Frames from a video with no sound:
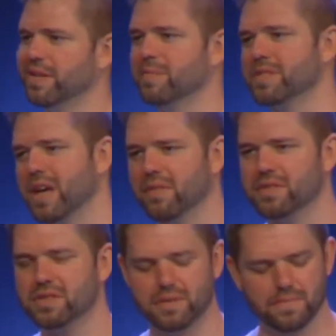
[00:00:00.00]

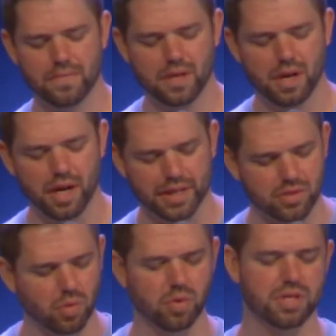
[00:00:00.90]
themselves. And
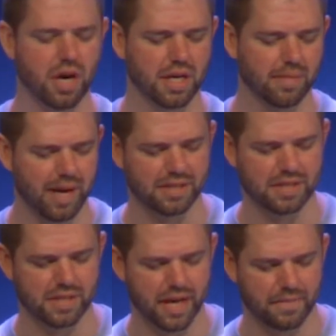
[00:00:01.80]
that's what we're talking
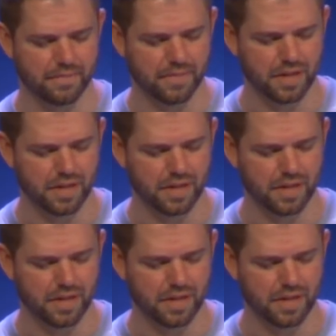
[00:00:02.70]
about today.